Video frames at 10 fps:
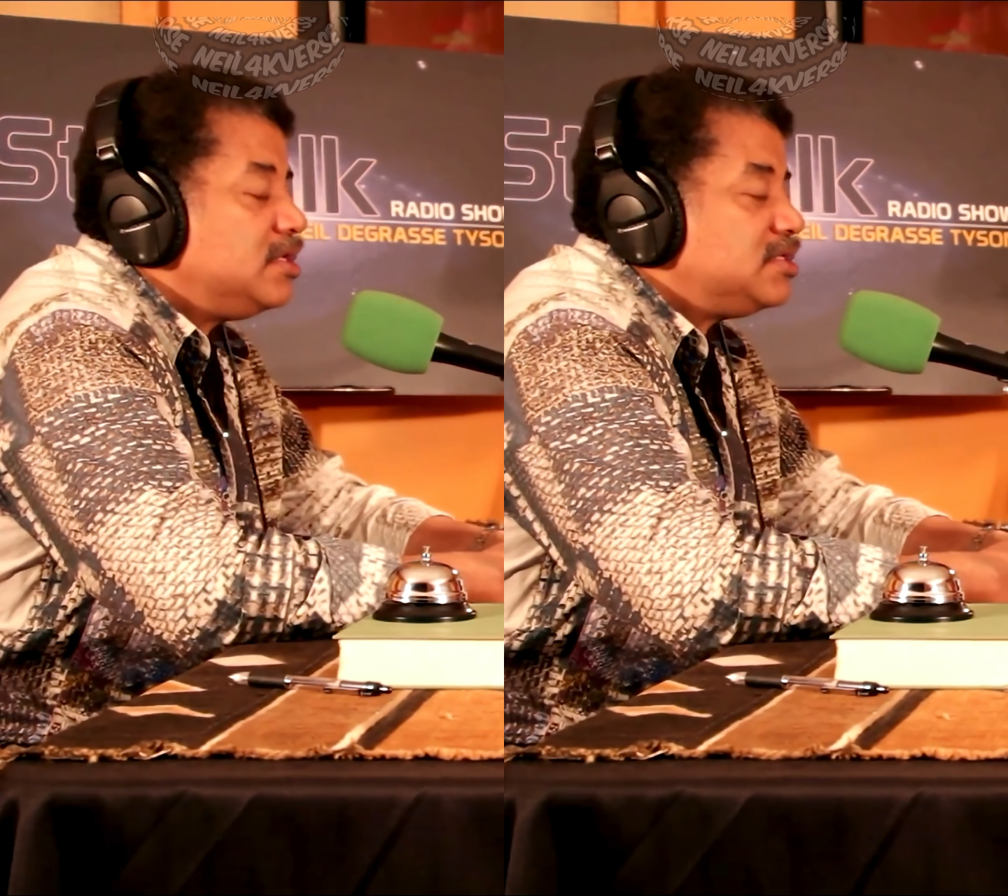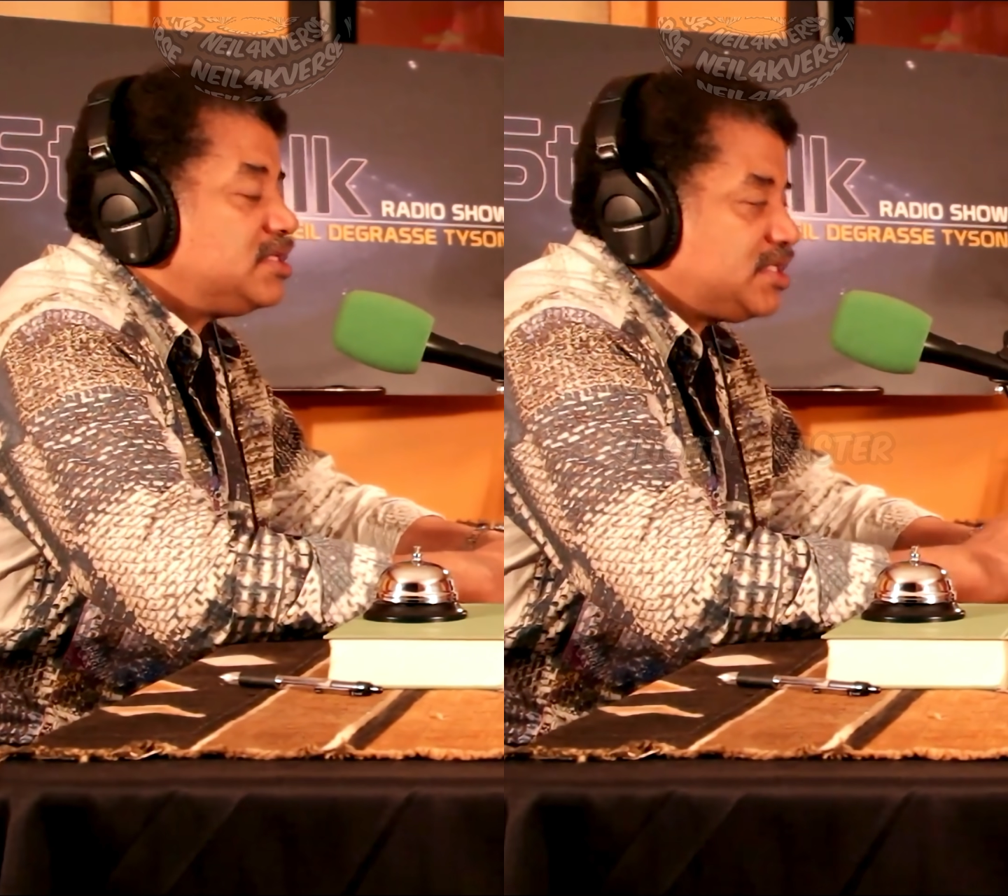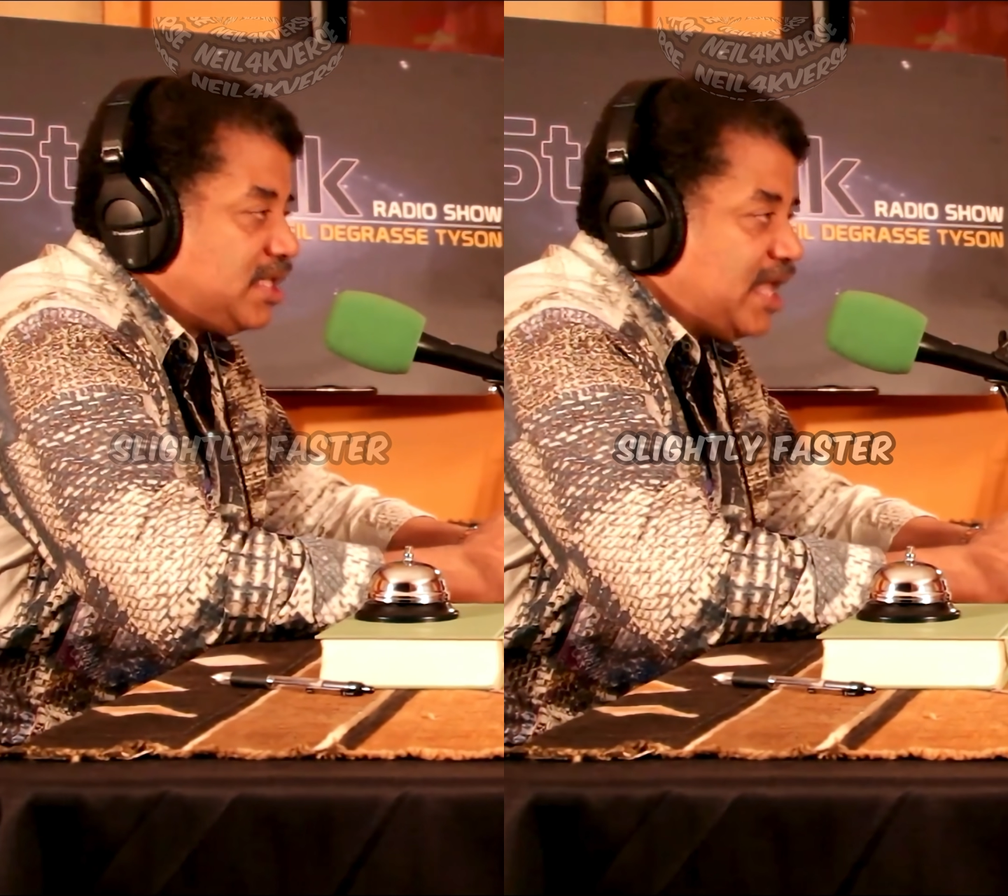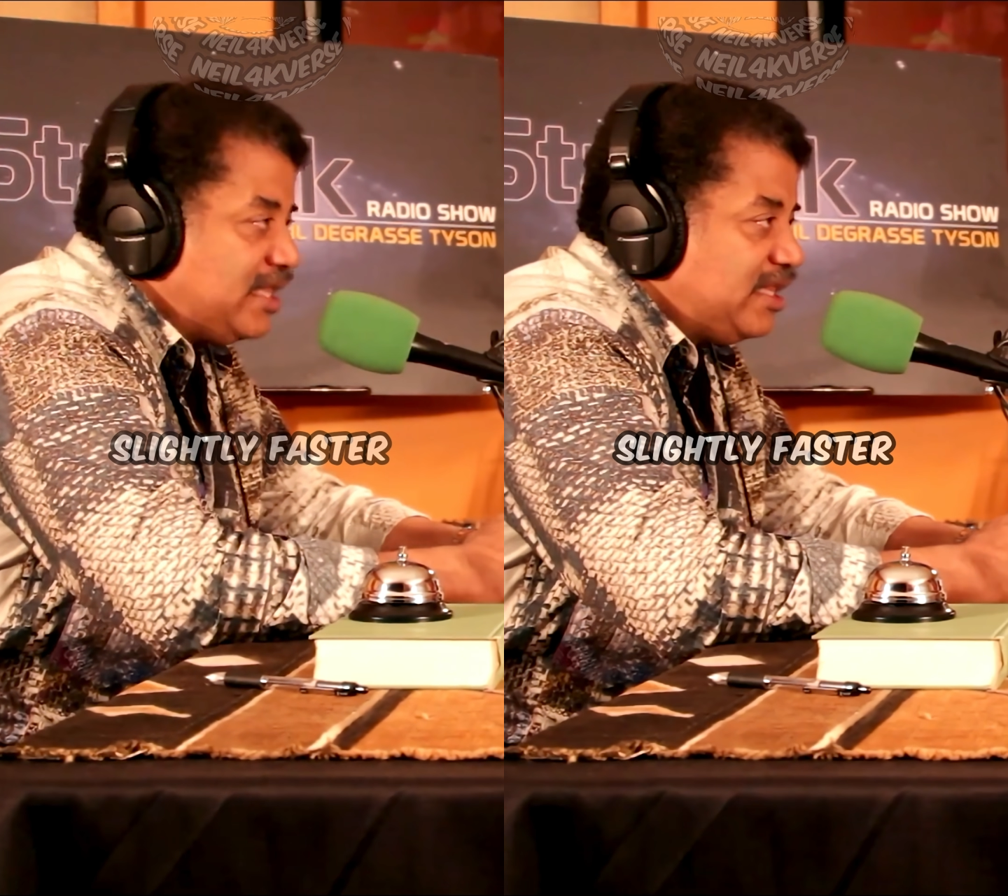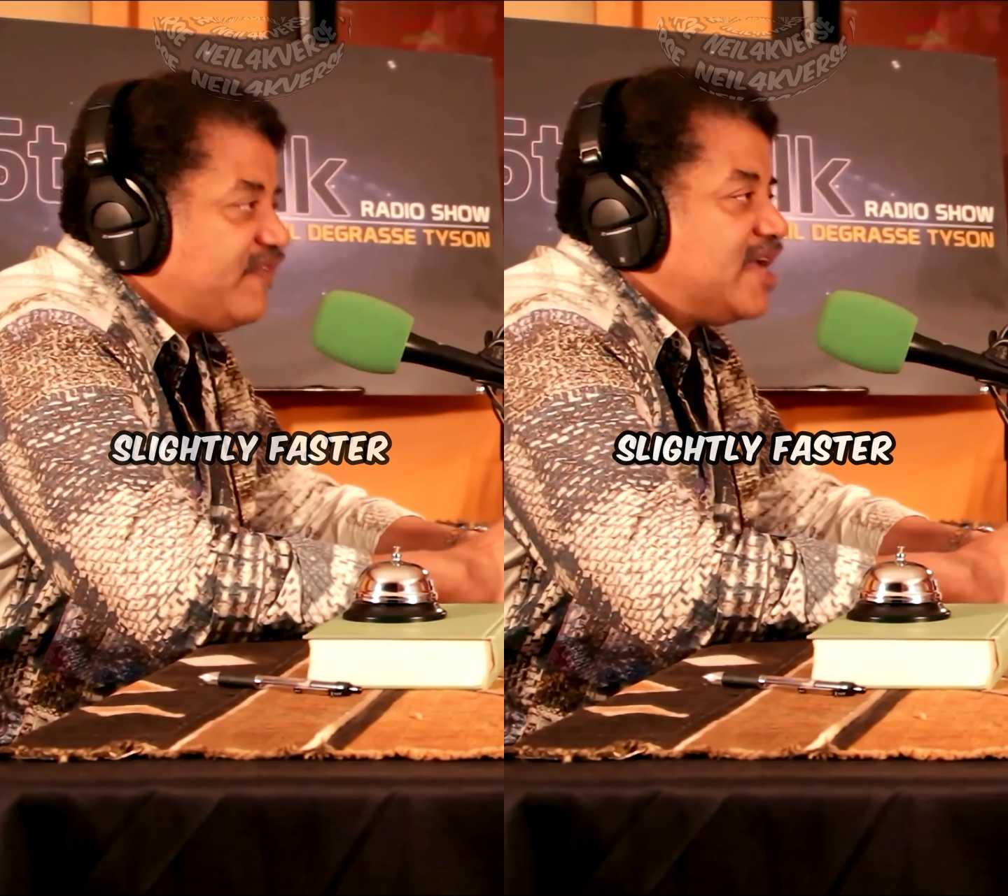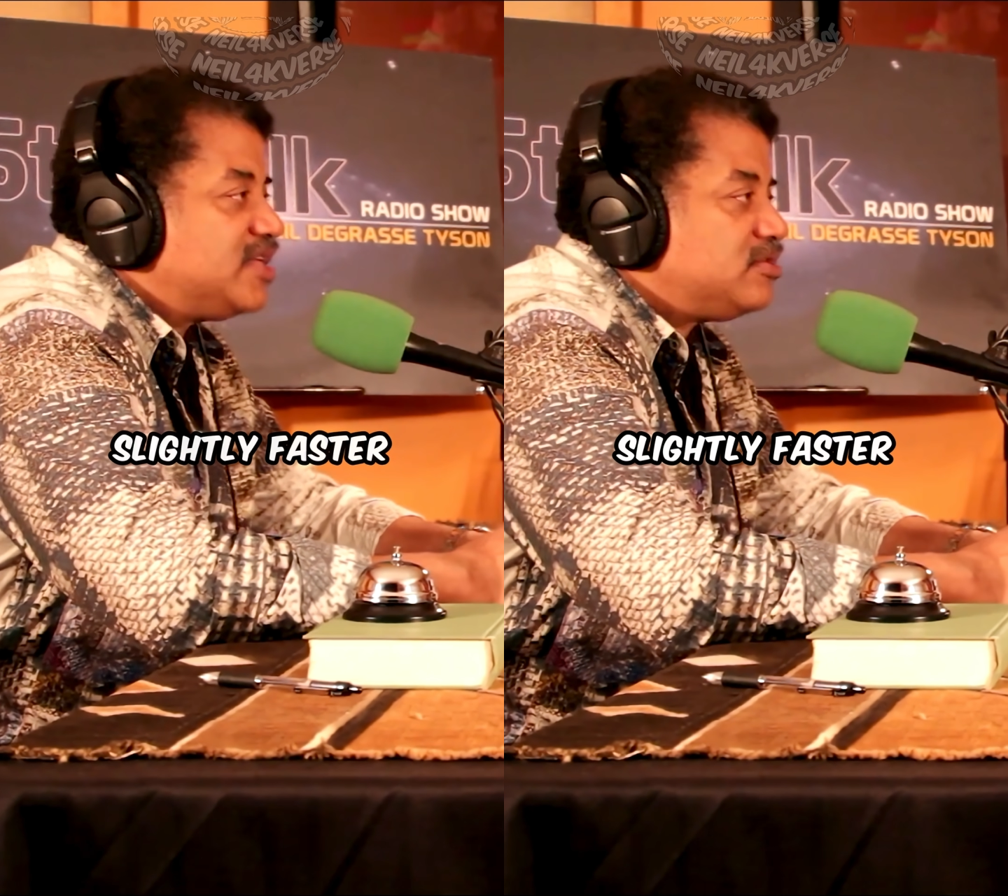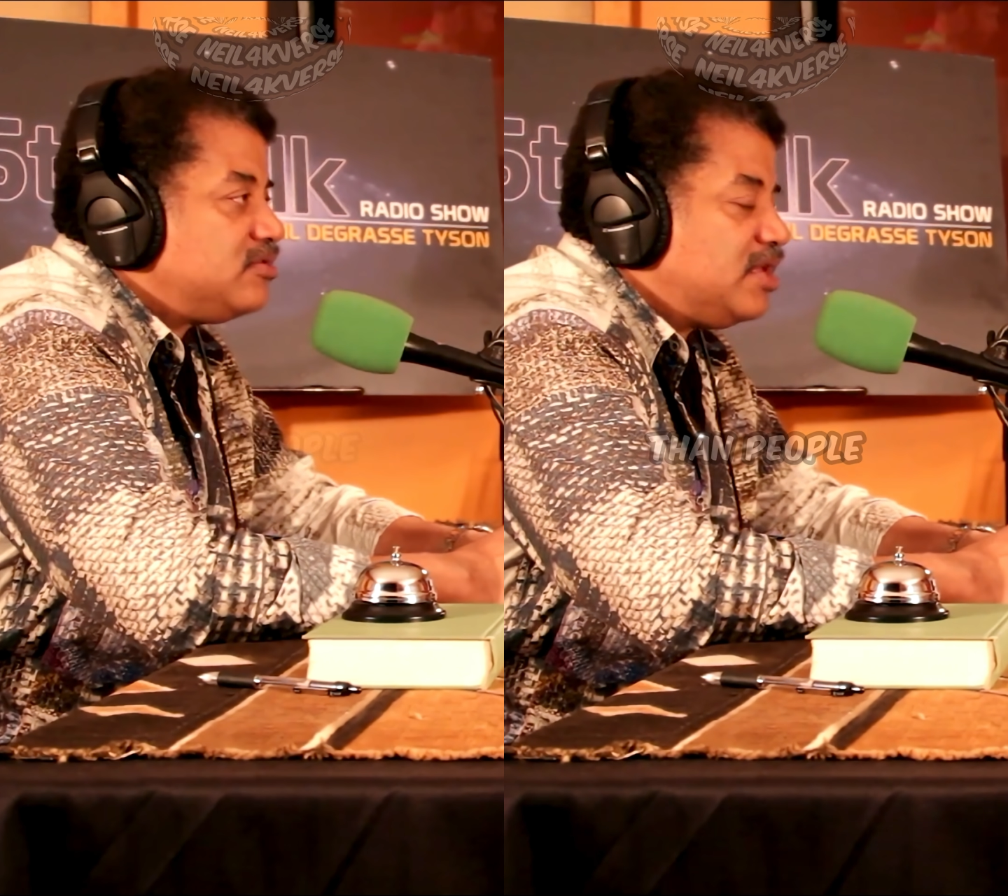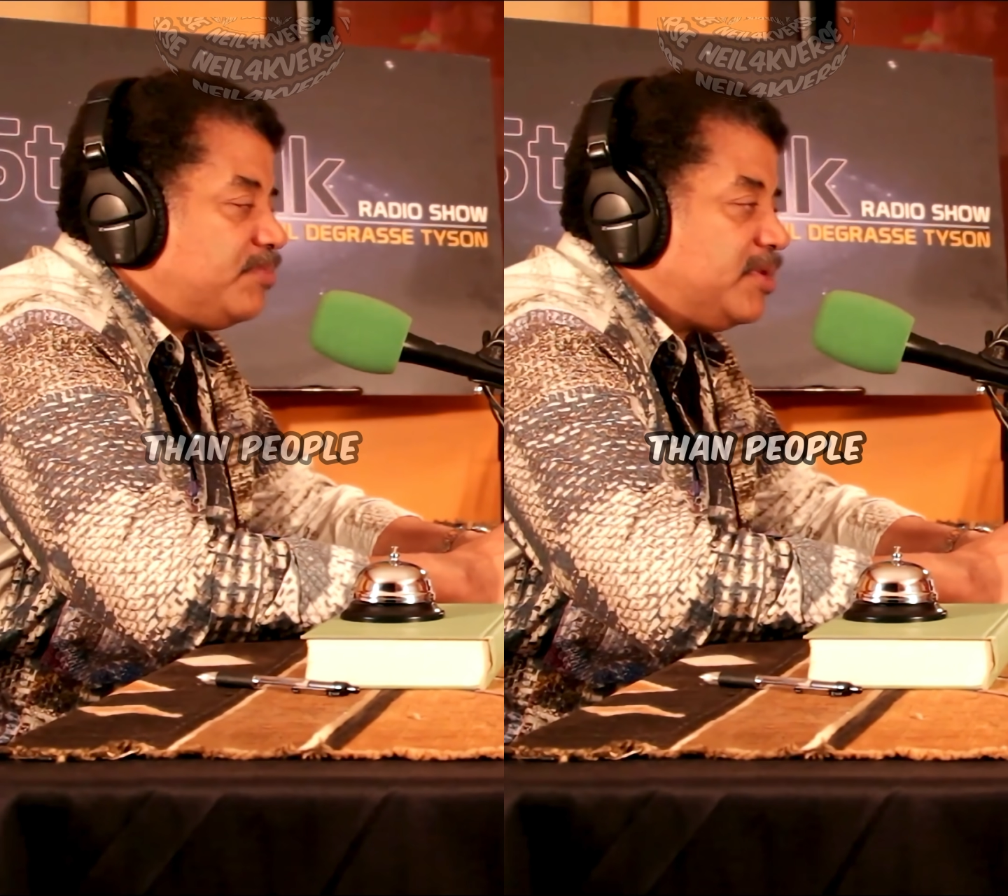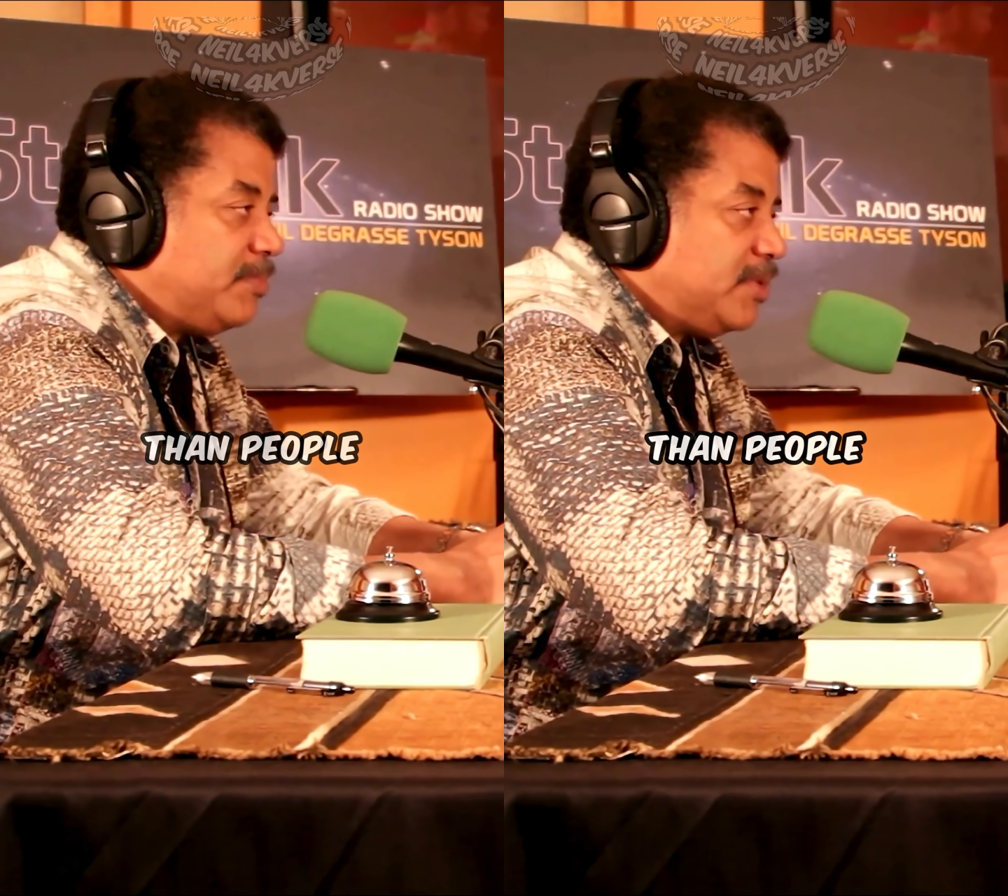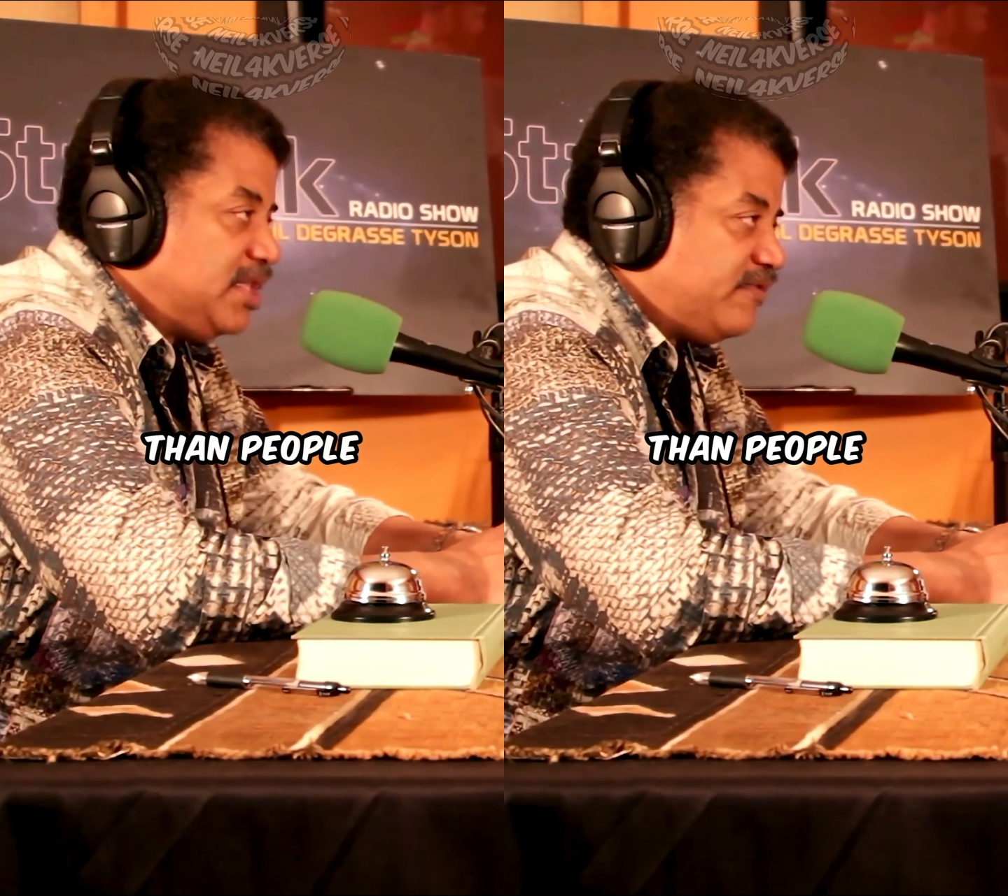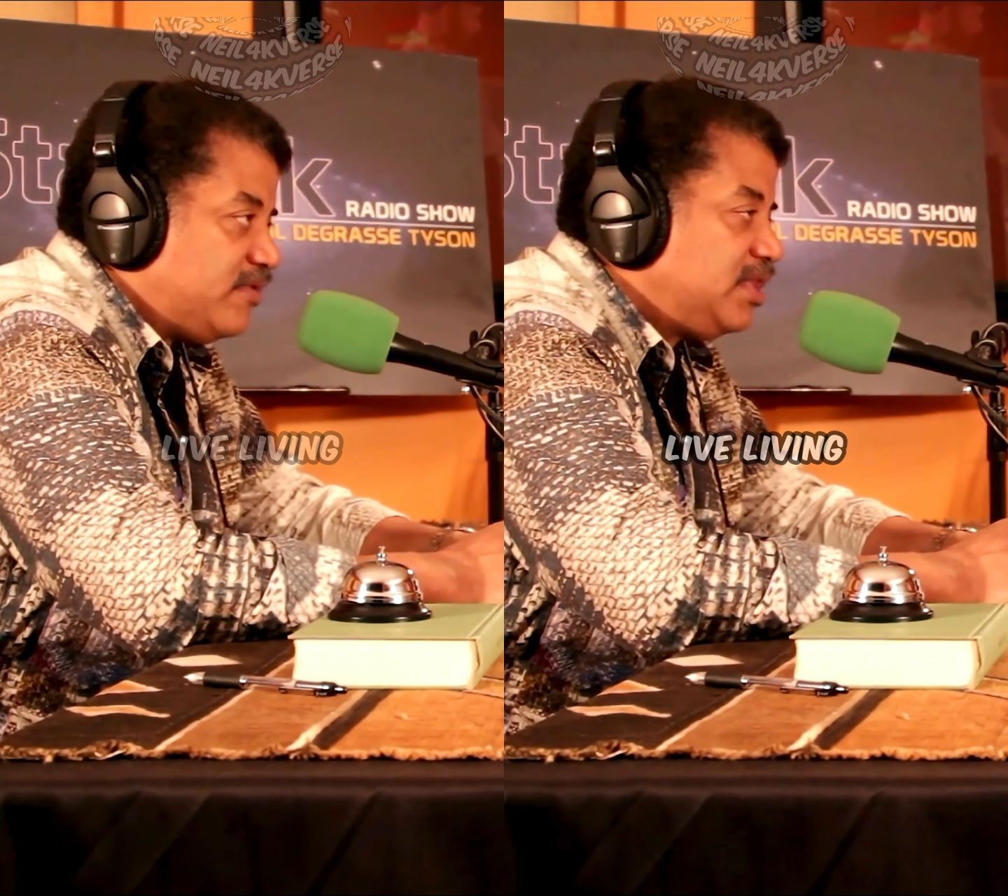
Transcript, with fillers: slightly faster slightly than people faster.